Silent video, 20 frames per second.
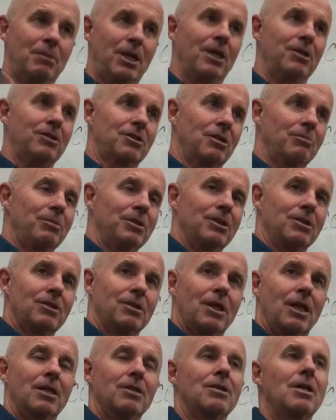Mailchimp in this
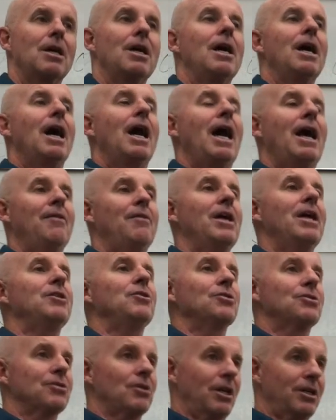case. And then
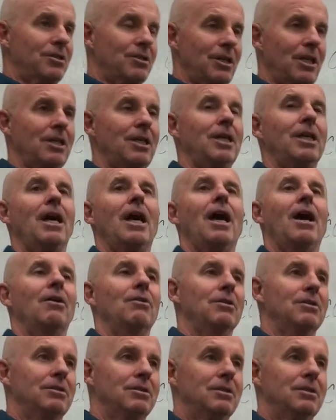you start sending out